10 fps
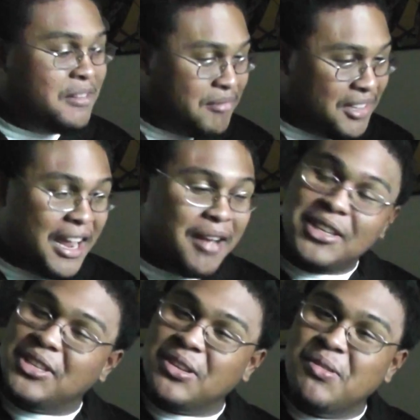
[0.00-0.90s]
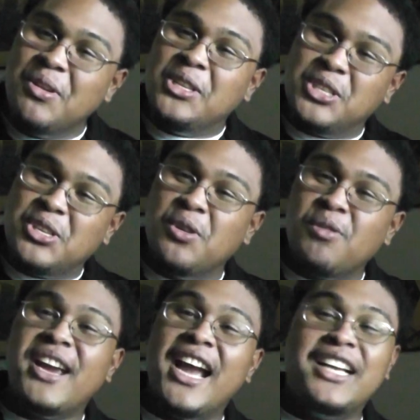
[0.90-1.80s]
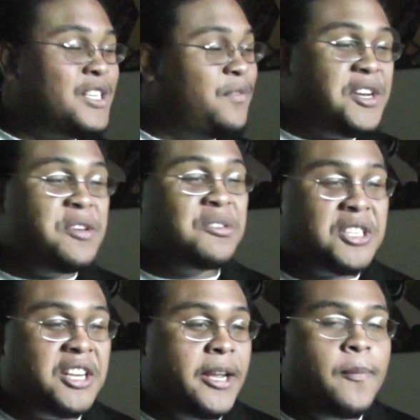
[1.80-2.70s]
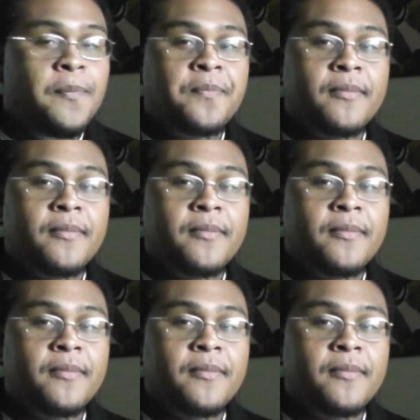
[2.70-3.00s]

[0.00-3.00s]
I'm gonna have to do two reaction videos today,